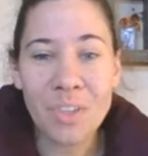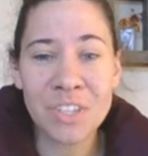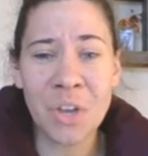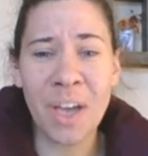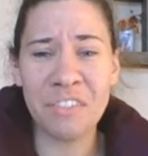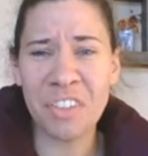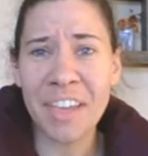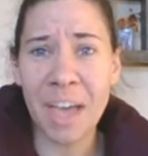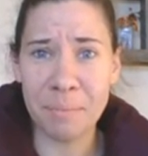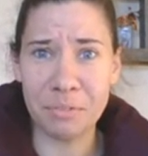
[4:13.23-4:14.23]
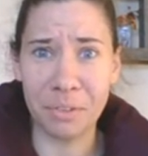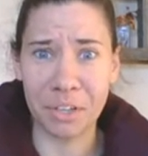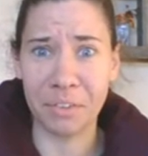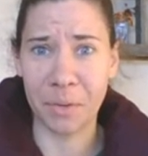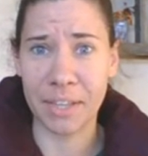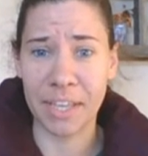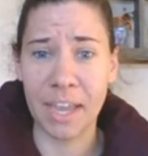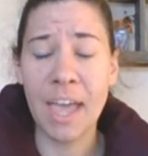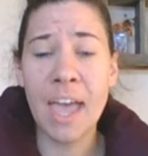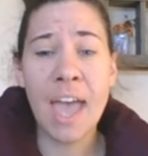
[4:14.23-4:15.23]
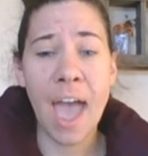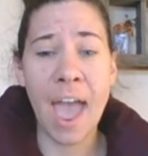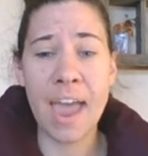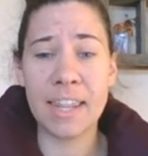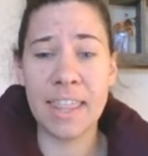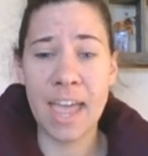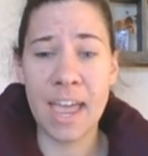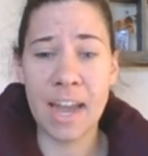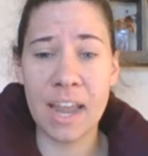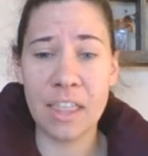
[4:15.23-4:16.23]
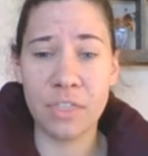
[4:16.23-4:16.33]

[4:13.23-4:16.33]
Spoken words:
So everything happened really, really quickly. And then